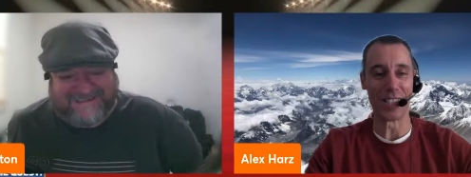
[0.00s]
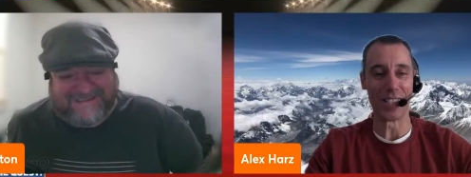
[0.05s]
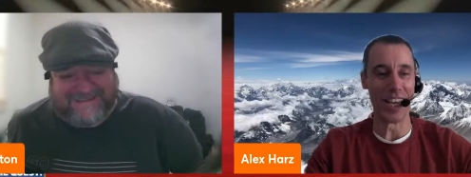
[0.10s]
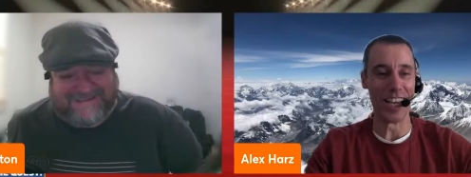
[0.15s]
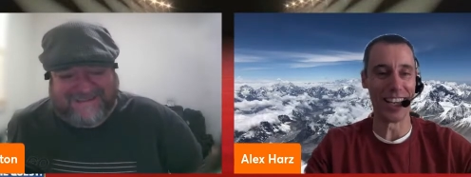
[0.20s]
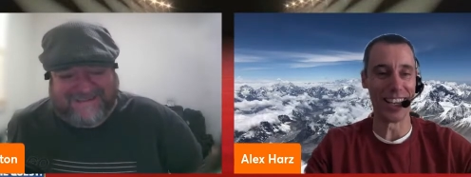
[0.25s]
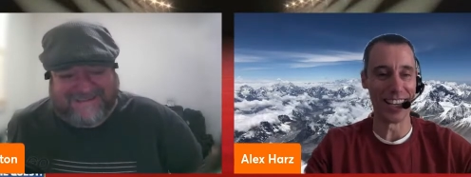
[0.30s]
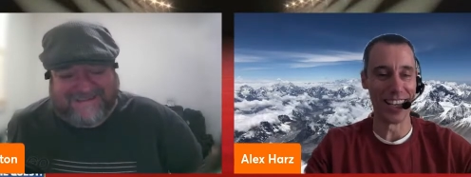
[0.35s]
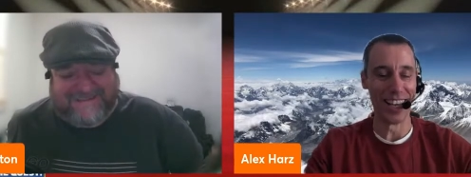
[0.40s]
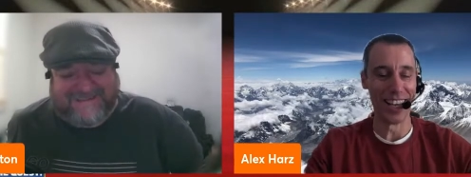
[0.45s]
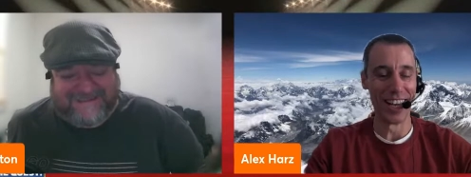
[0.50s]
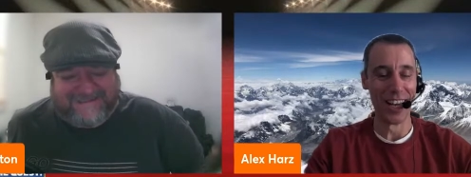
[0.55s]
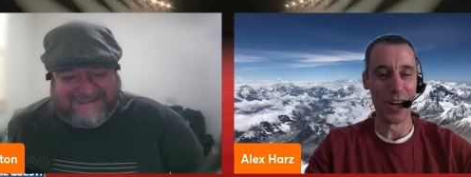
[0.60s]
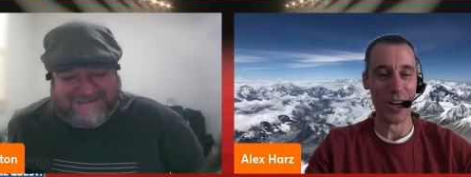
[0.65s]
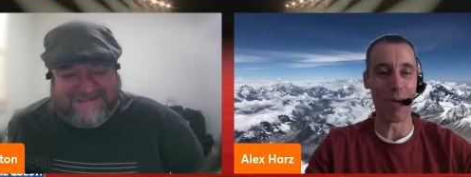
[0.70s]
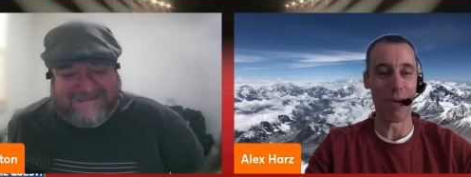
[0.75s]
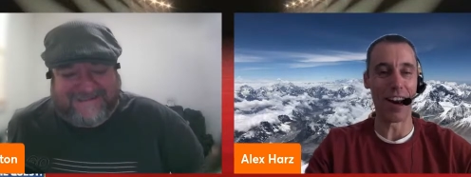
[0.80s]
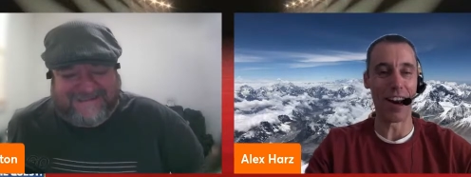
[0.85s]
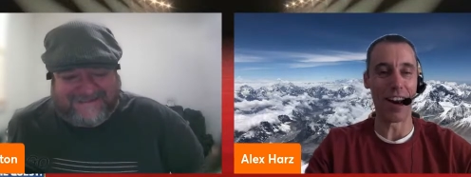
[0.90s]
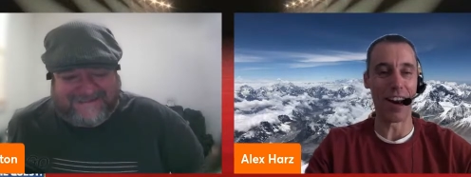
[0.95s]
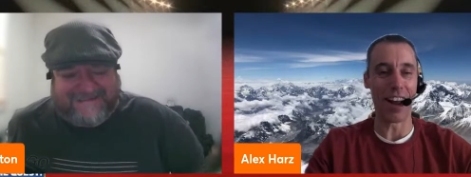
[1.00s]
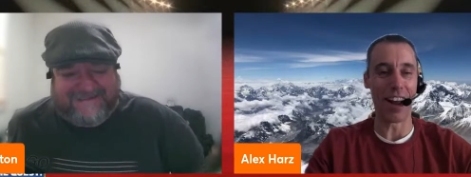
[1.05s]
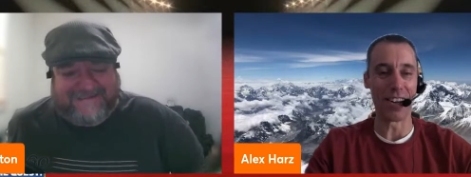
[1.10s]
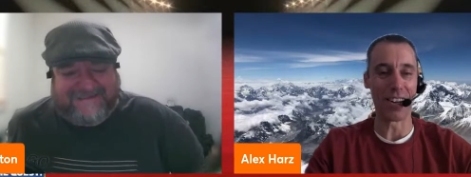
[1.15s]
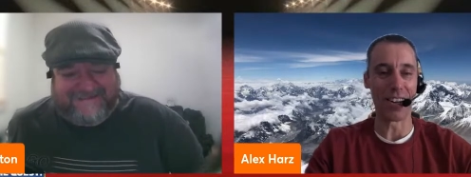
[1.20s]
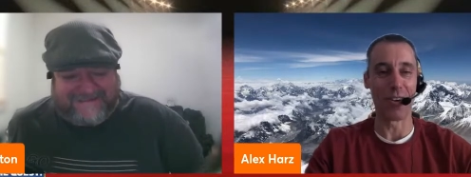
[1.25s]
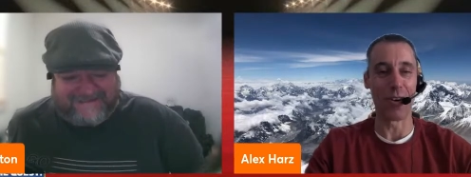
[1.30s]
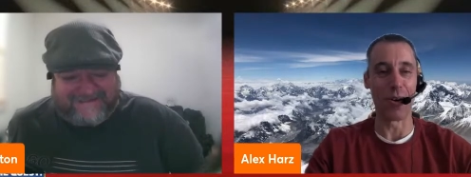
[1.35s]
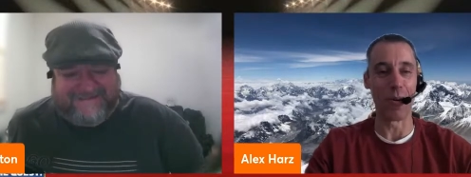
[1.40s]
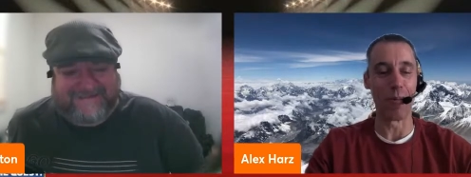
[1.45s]
Speaker 1: no matter how you go about it.
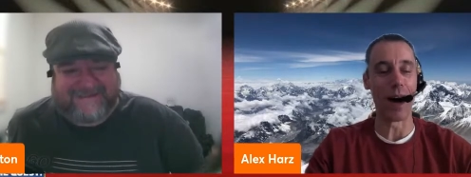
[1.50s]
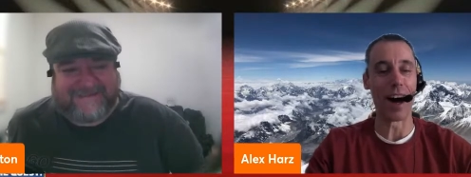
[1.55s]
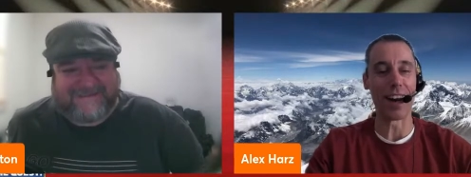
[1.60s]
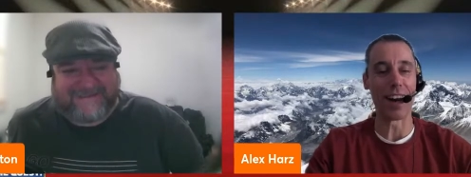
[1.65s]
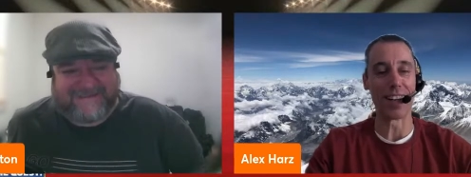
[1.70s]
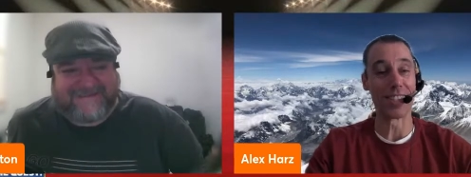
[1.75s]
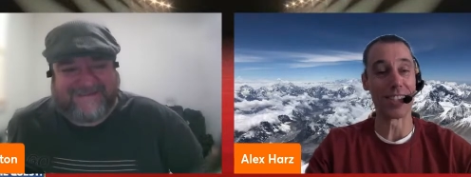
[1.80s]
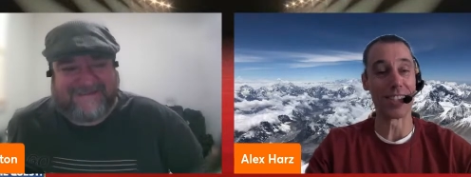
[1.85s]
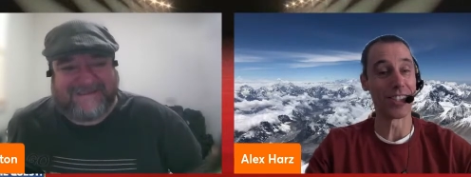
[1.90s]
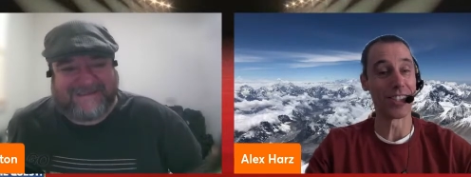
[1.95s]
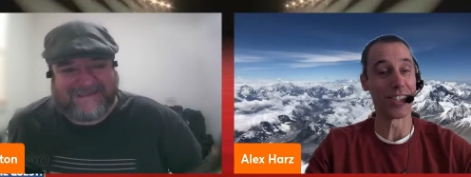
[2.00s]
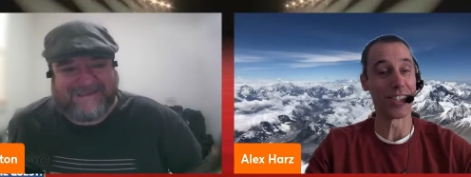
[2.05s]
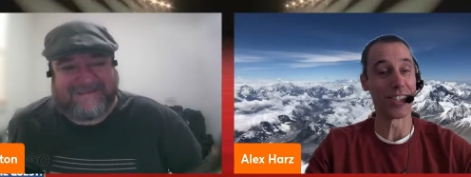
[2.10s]
So you just got to